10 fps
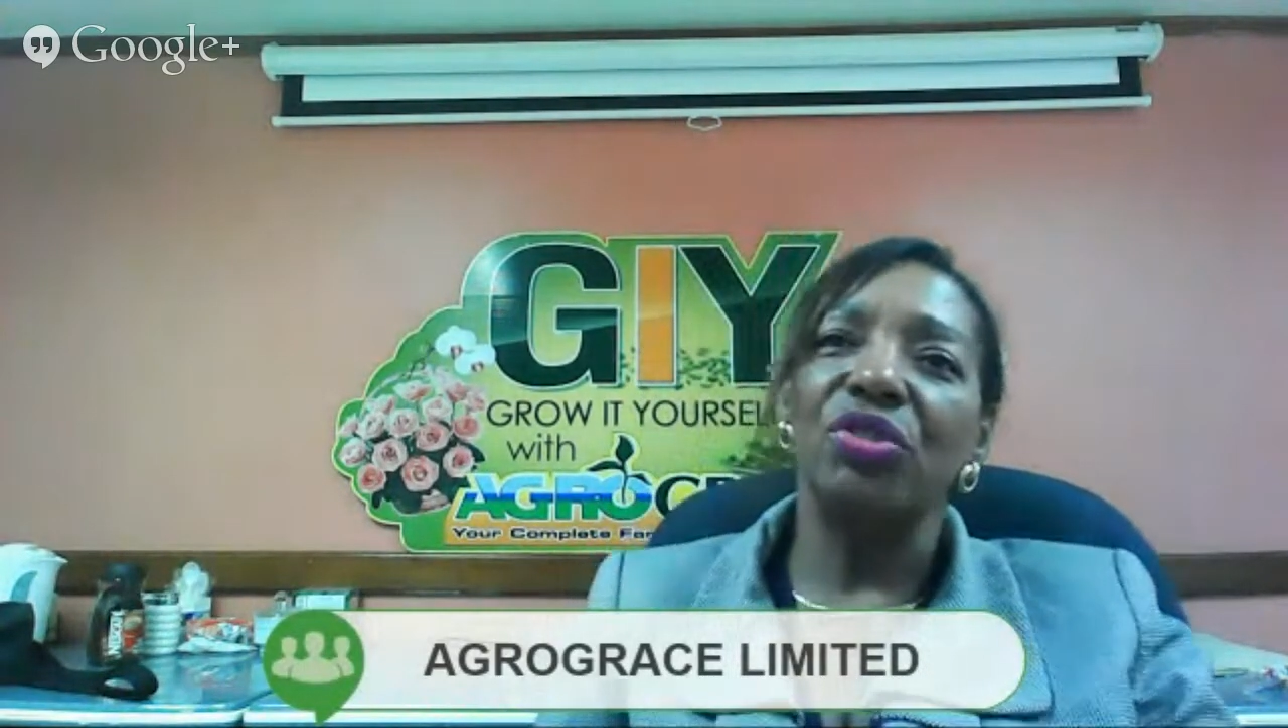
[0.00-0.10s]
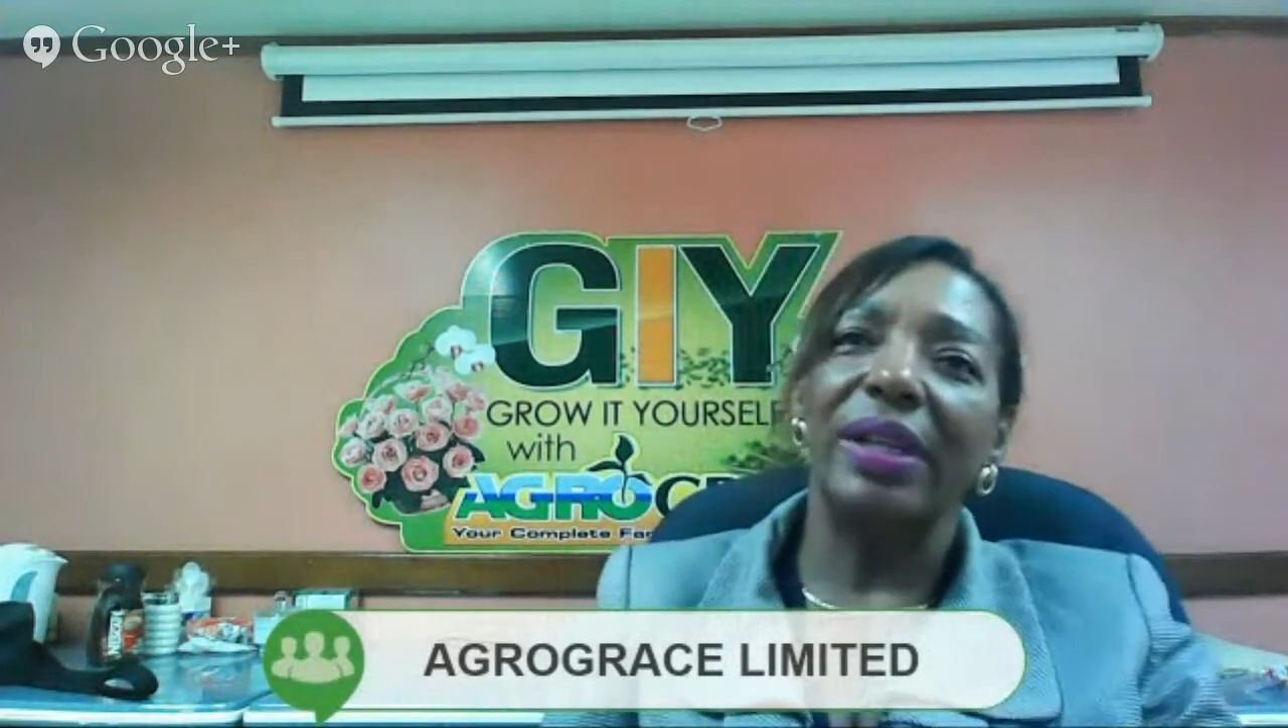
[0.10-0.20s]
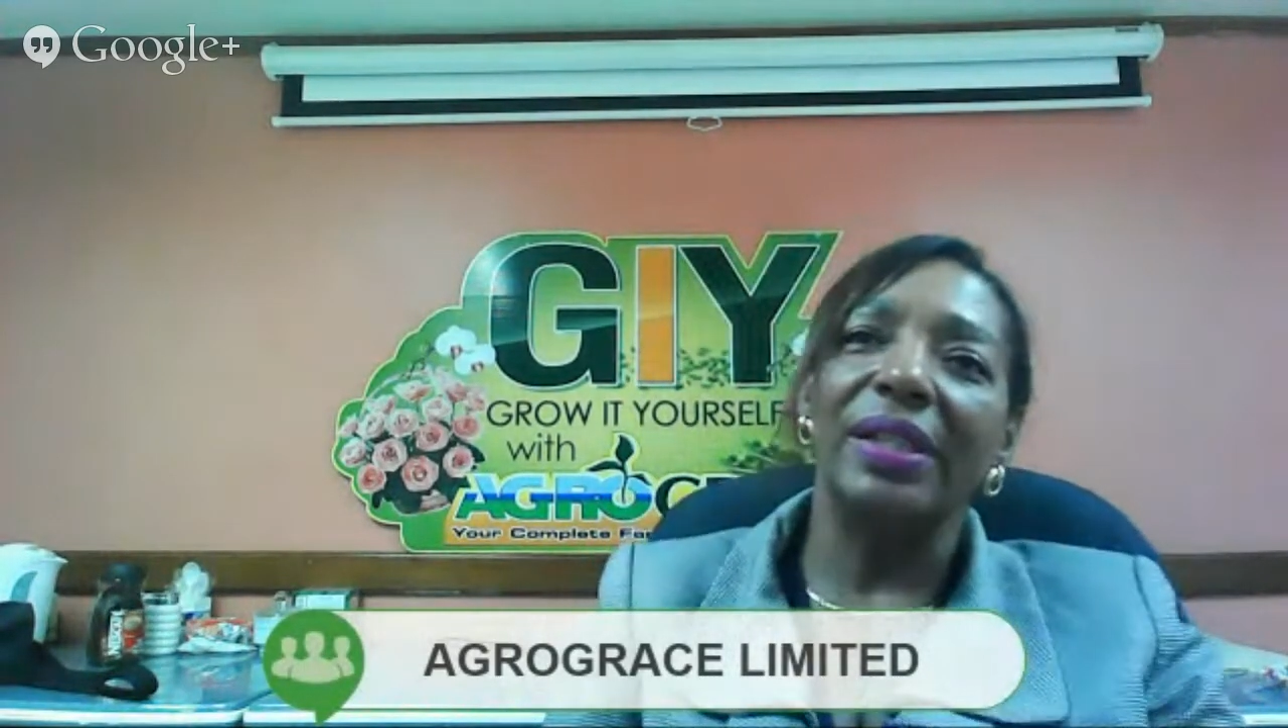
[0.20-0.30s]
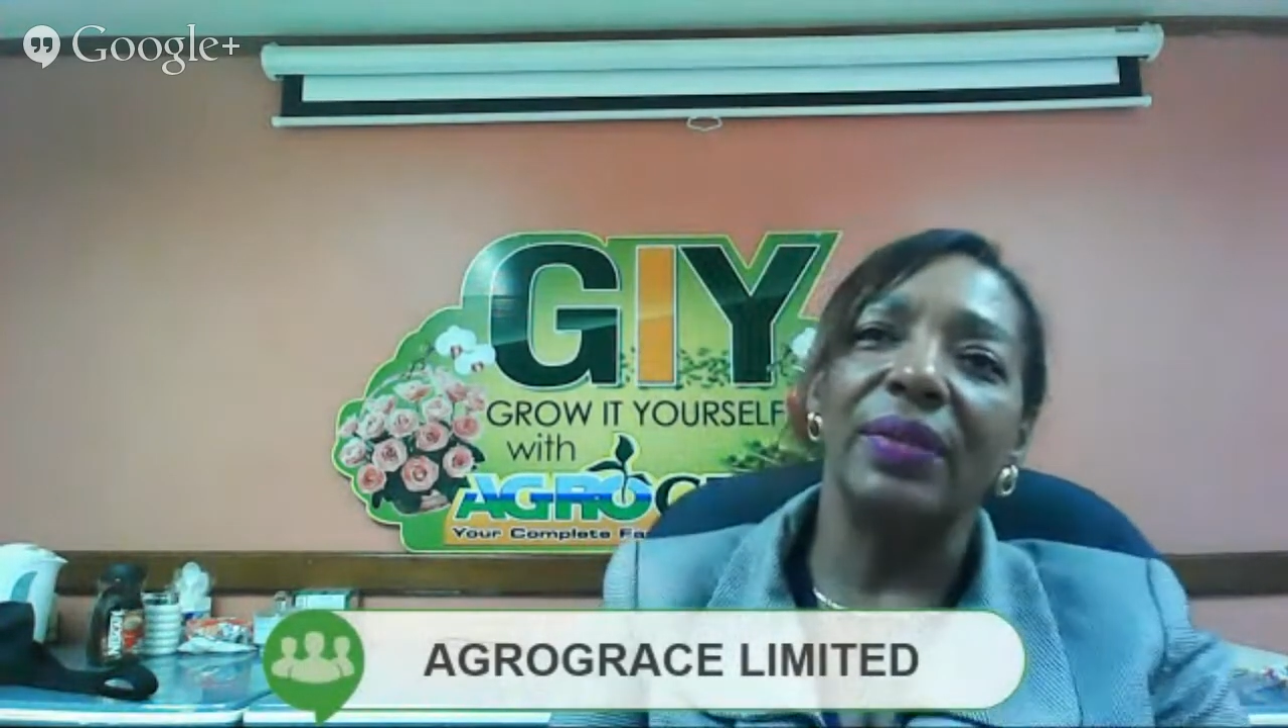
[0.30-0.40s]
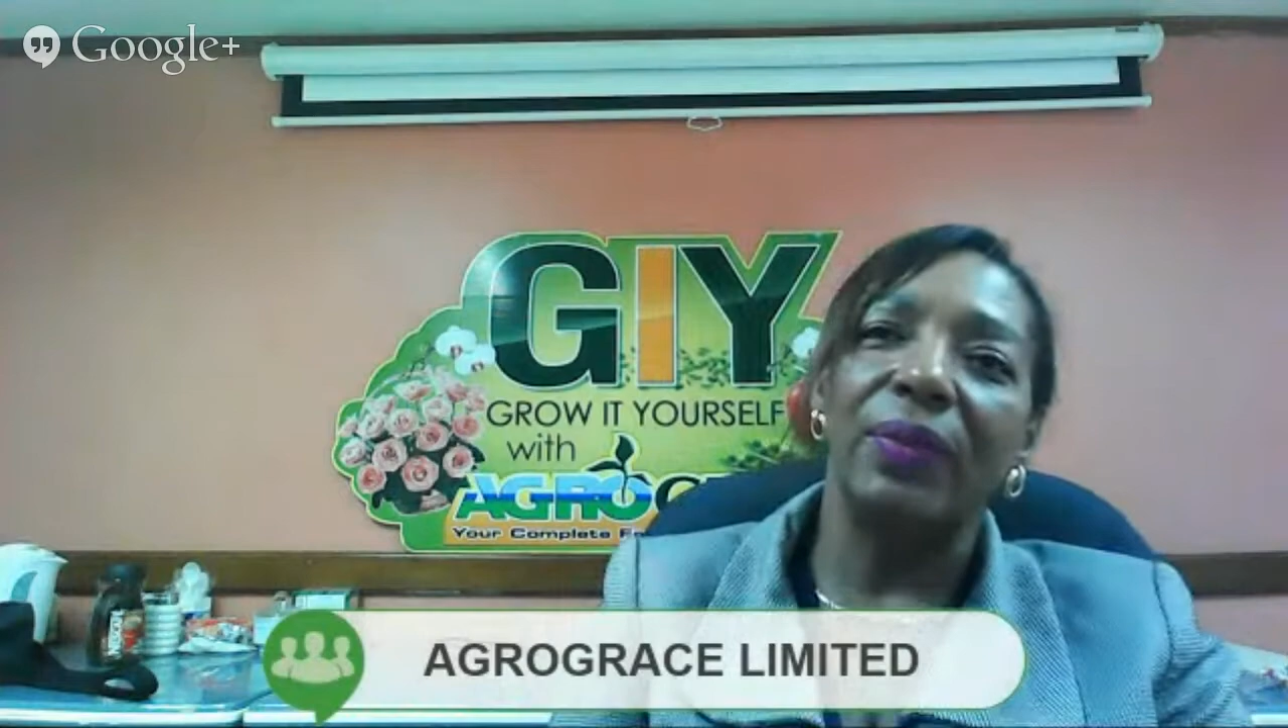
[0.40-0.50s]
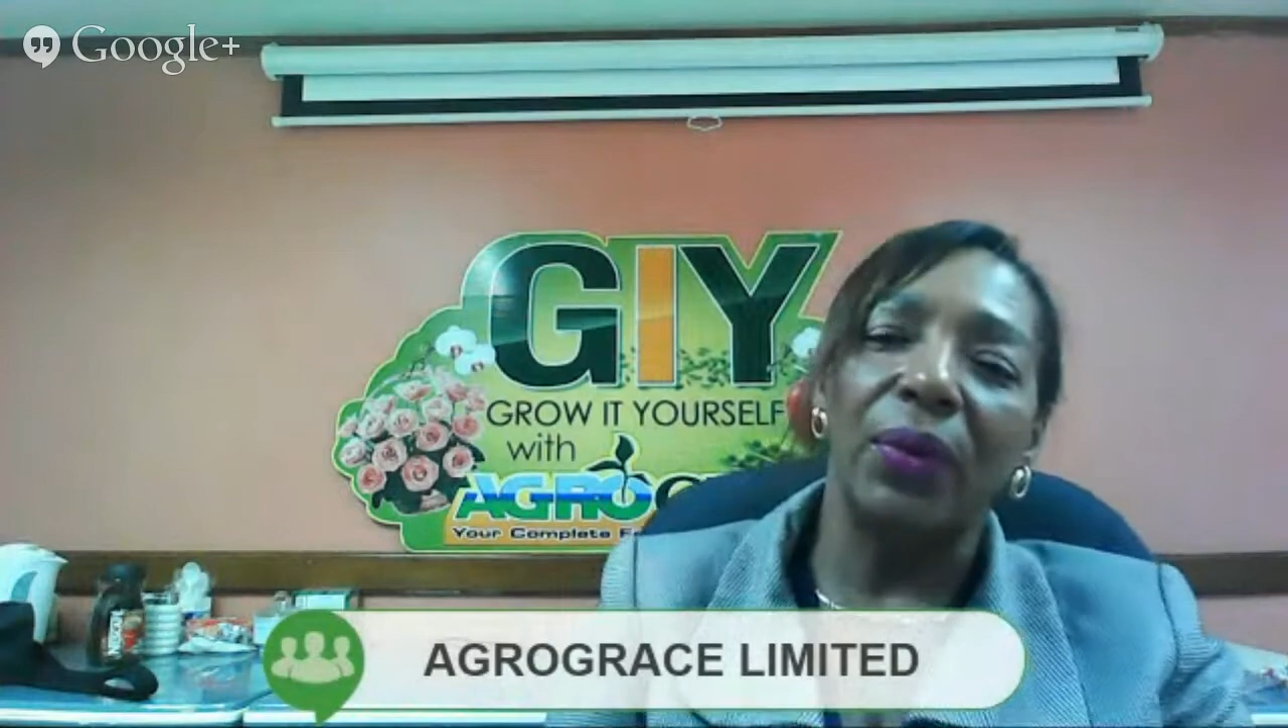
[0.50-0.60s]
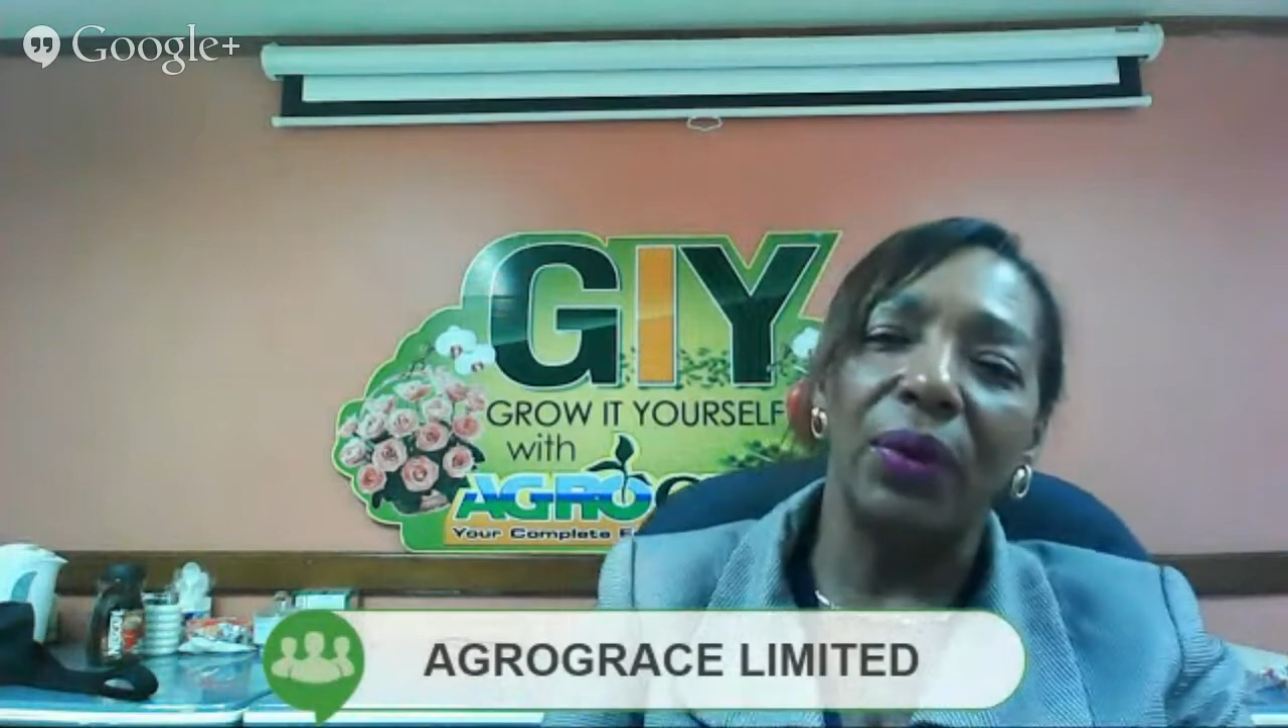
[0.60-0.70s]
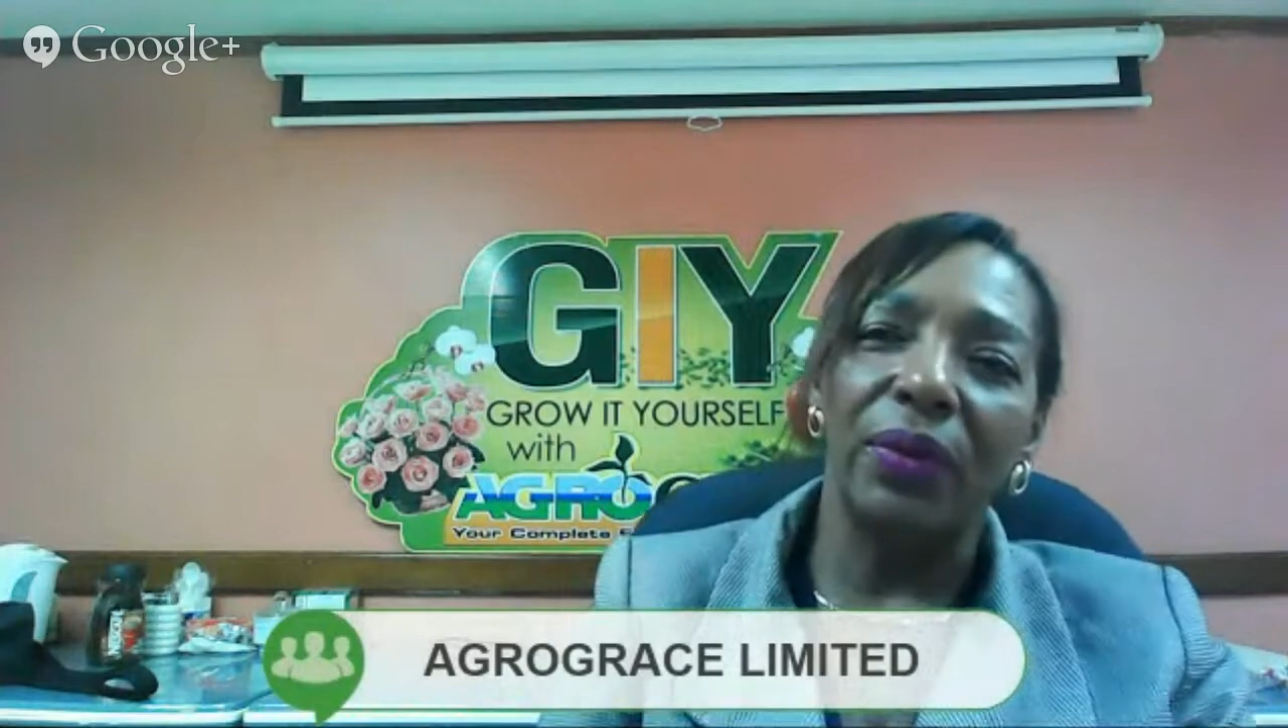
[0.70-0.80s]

nutrients